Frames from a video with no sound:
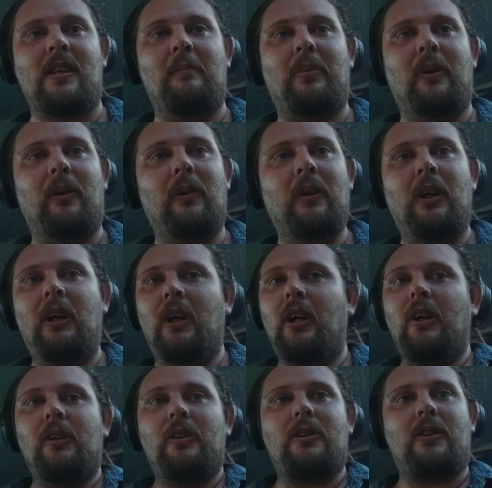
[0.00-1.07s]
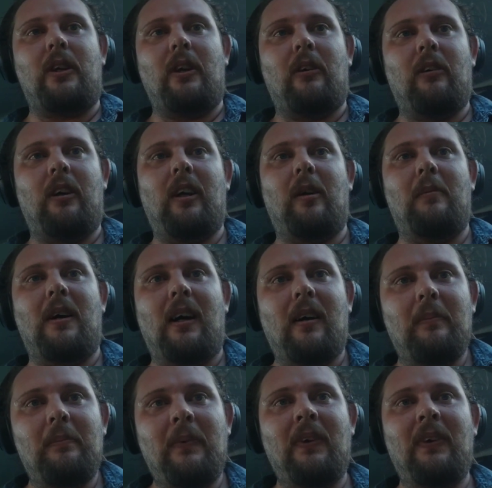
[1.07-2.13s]
simple, skewering them
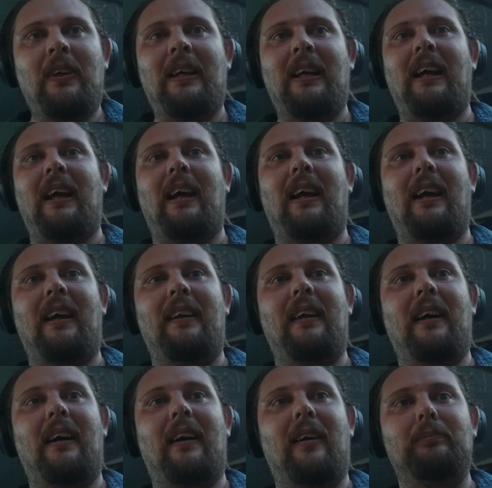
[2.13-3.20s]
up, and